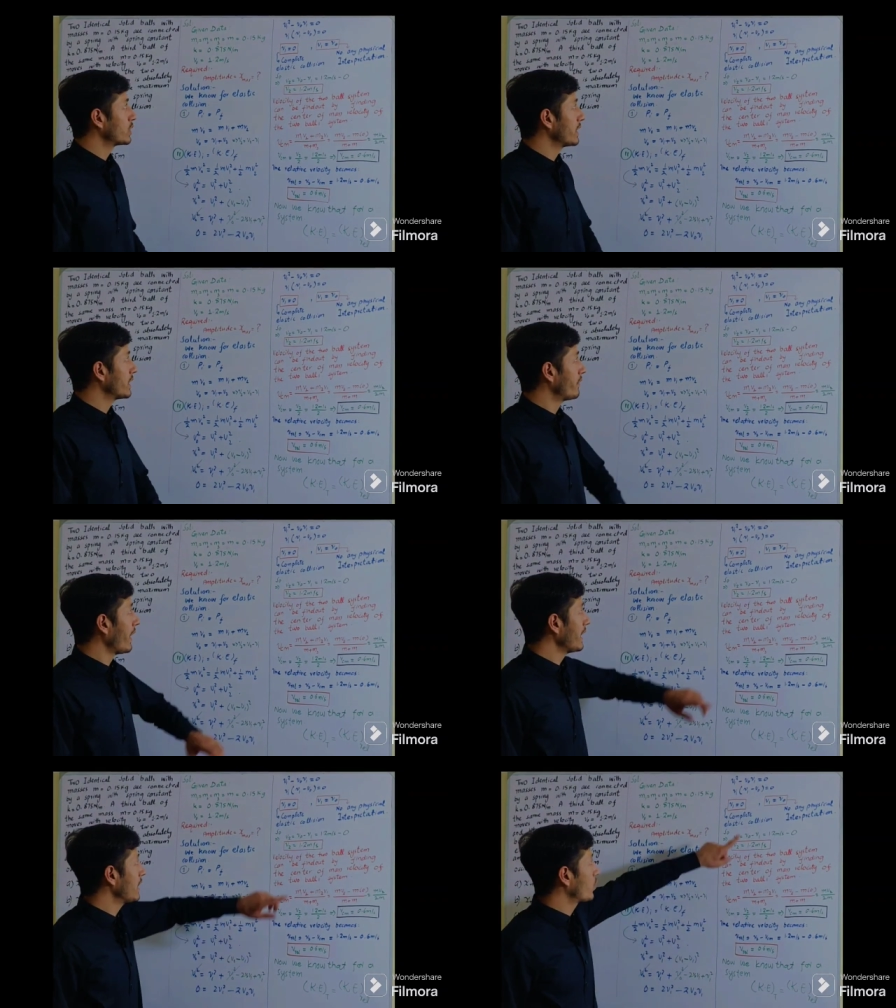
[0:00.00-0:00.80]
Then the
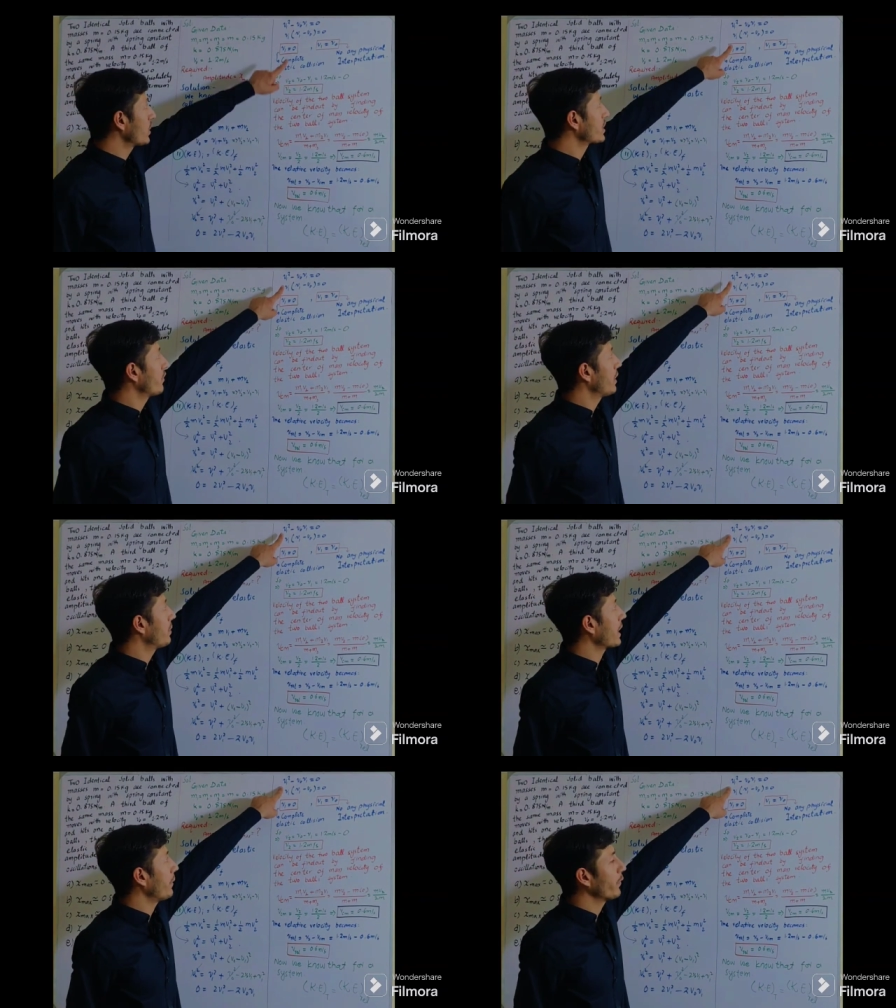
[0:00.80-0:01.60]
final equation will
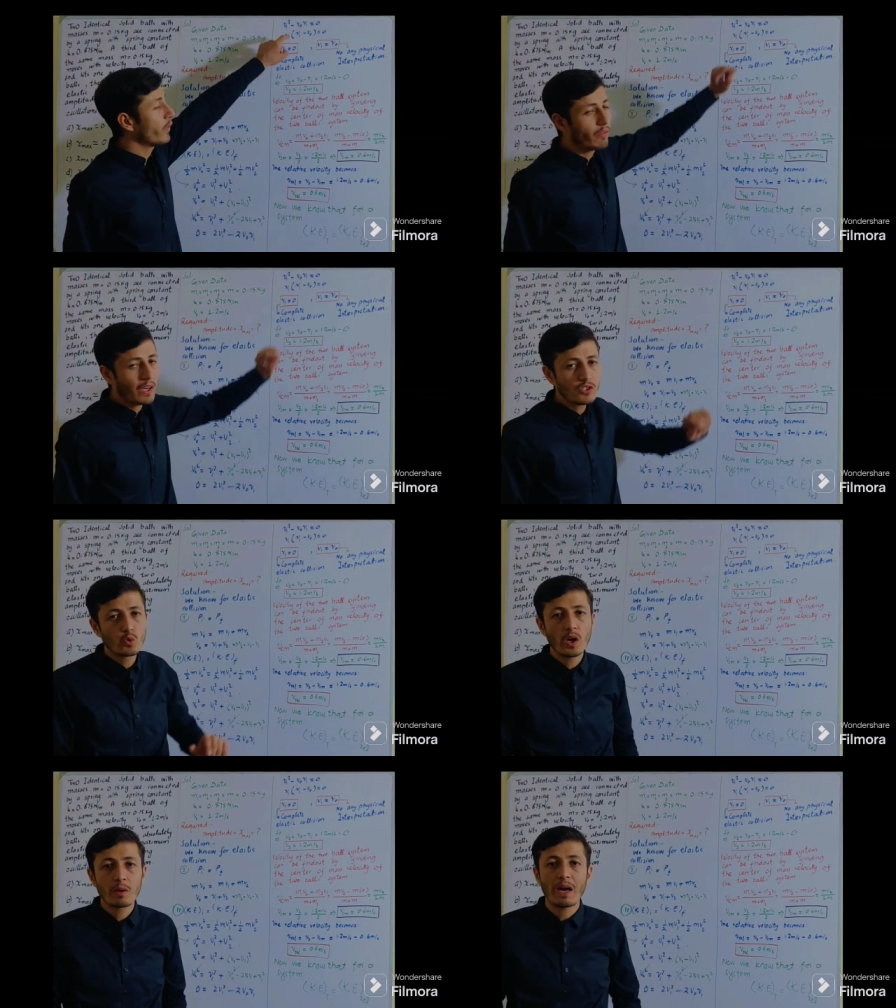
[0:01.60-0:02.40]
become v1 square